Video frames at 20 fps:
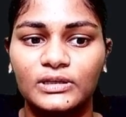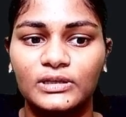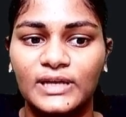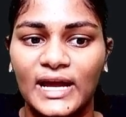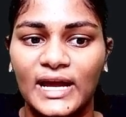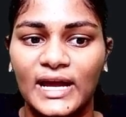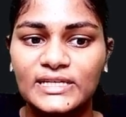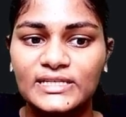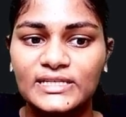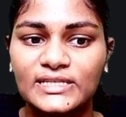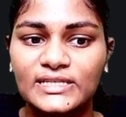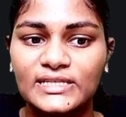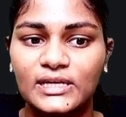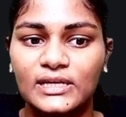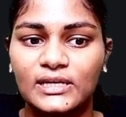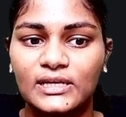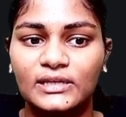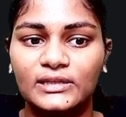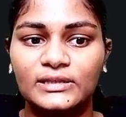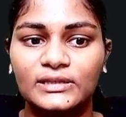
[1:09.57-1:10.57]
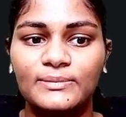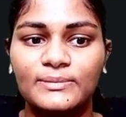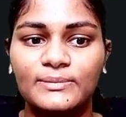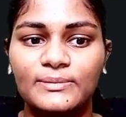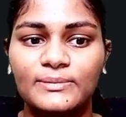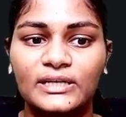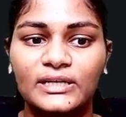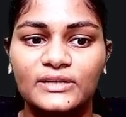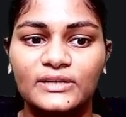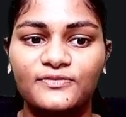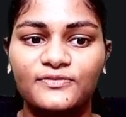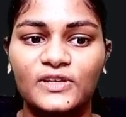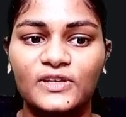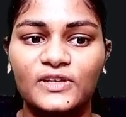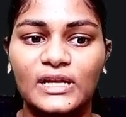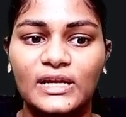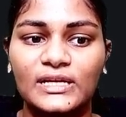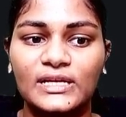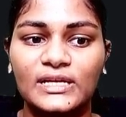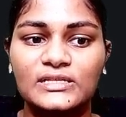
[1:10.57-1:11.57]
right? The magnetic
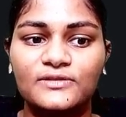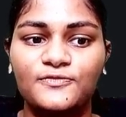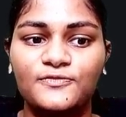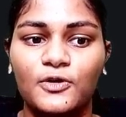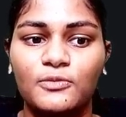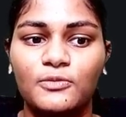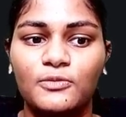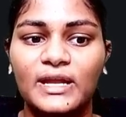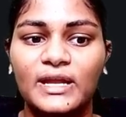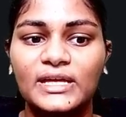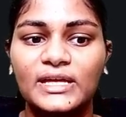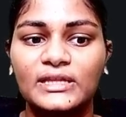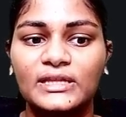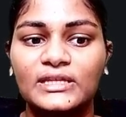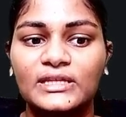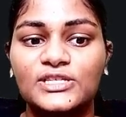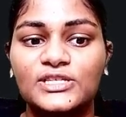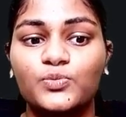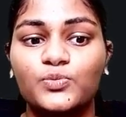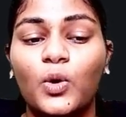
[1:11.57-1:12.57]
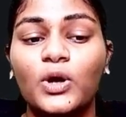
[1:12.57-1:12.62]
field lines are formed like this.